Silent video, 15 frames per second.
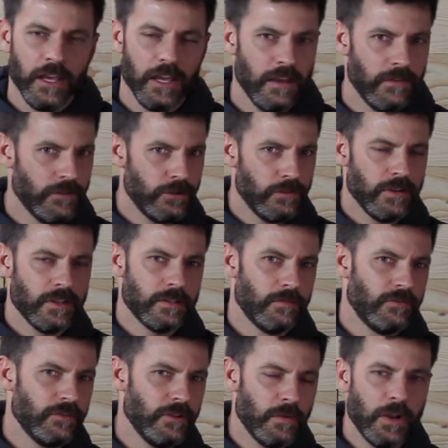If you're doing some
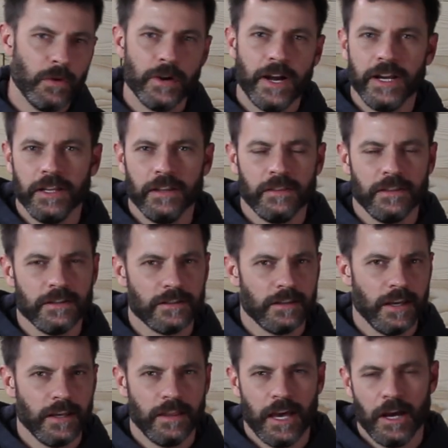freeway riding and things
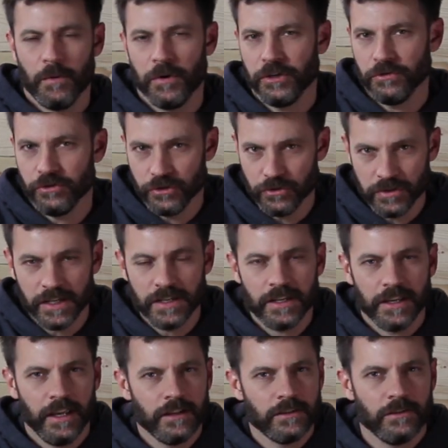like that where you do need to
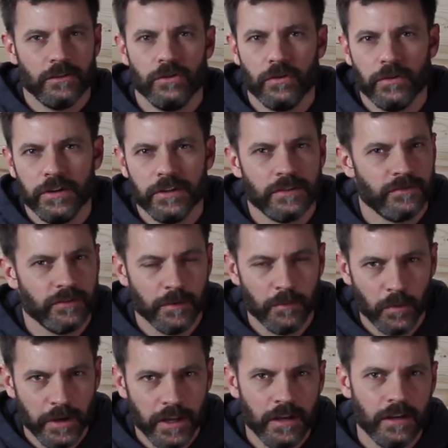cancel noise from
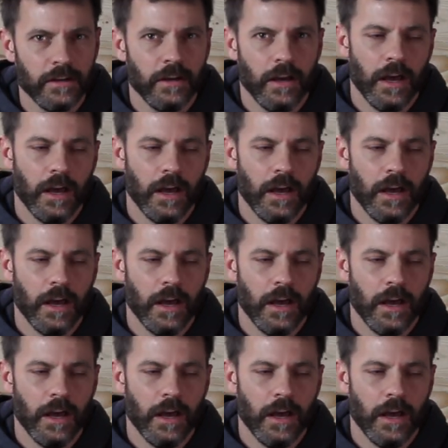wind,